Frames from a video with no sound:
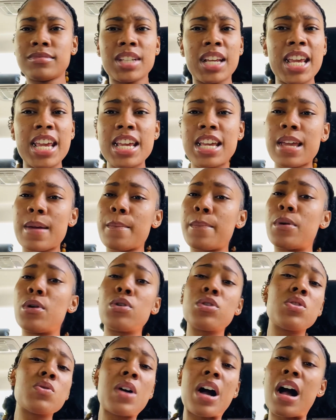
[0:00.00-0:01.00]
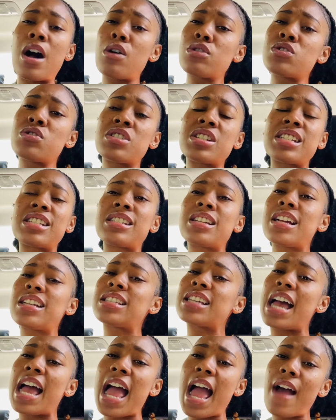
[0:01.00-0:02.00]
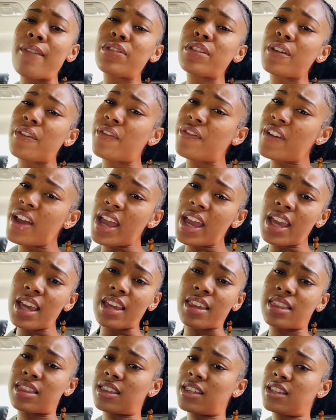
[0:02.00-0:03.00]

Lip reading: He can pull you out. You just need to have the faith.